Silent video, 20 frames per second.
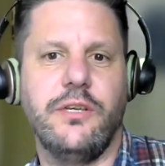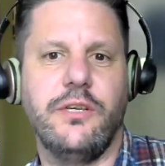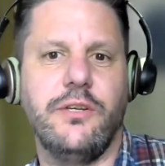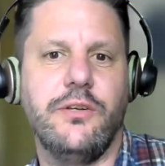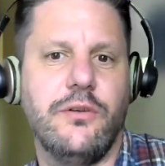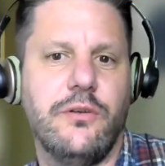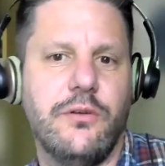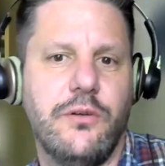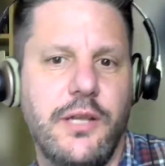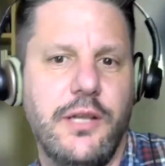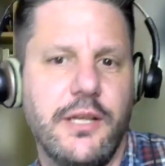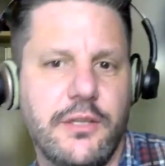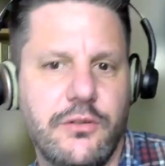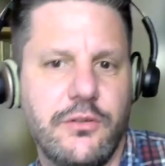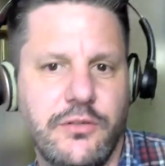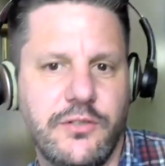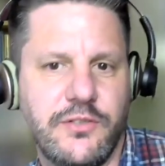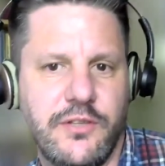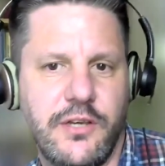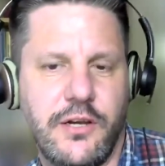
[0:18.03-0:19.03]
in our lecture
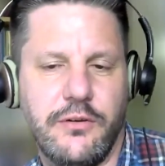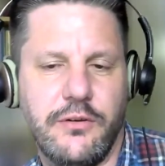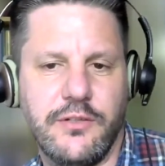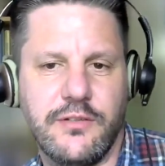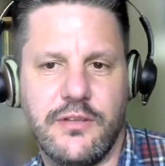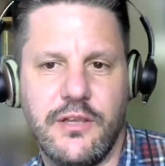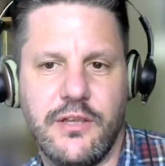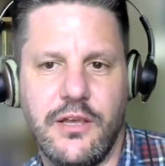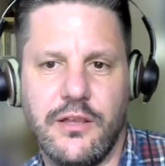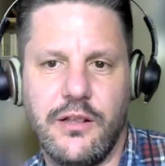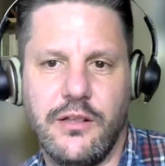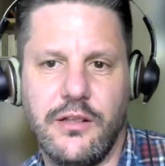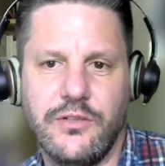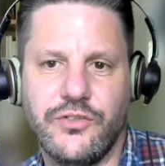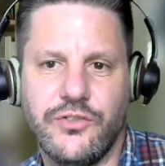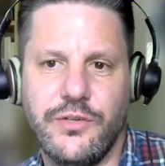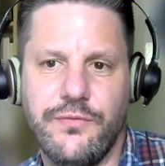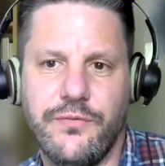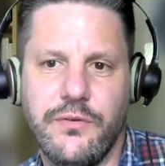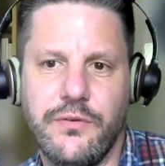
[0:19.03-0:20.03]
series titled
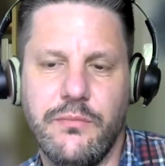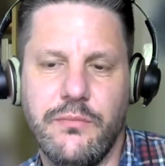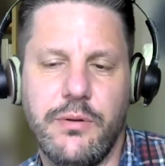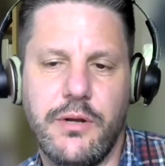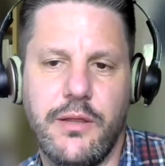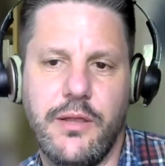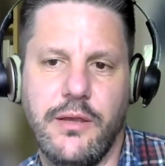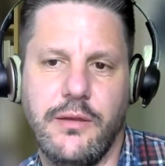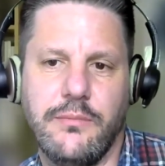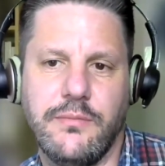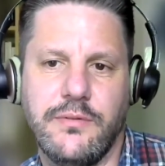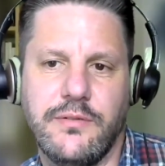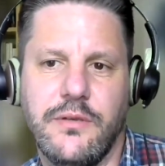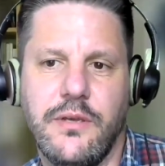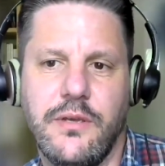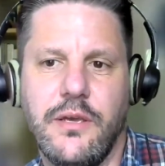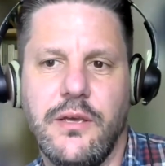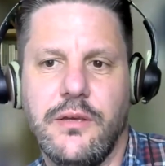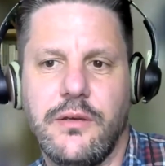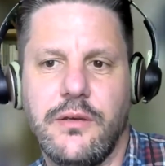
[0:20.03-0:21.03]
Shifting Paradigms,
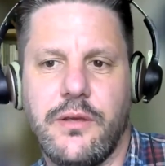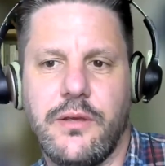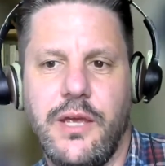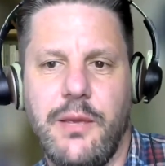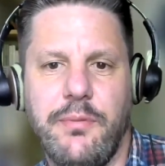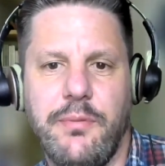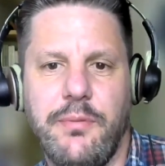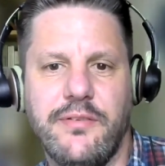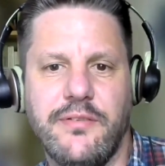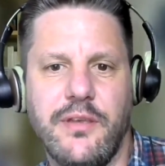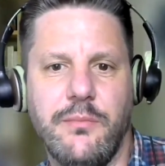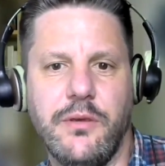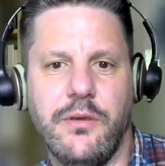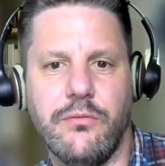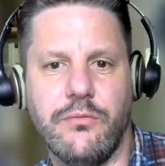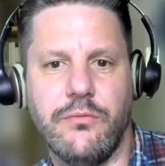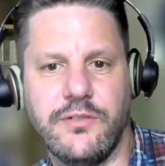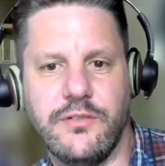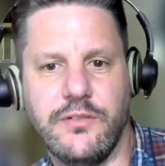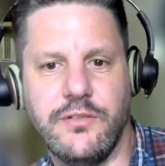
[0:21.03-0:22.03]
Epistemic
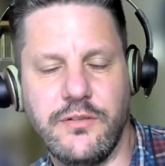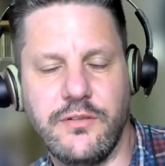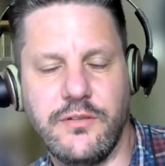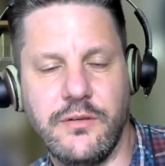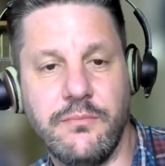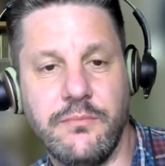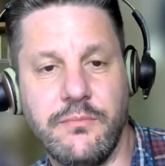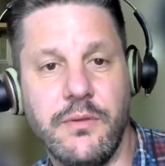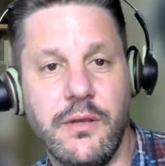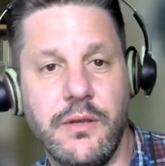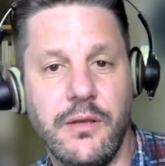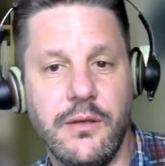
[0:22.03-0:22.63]
Resistance.